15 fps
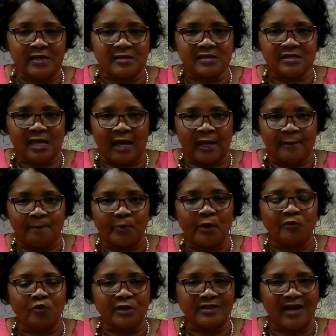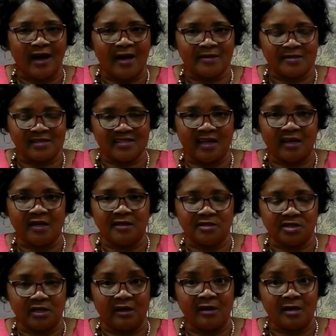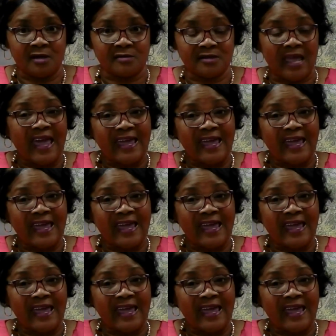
insight of what God is saying to us.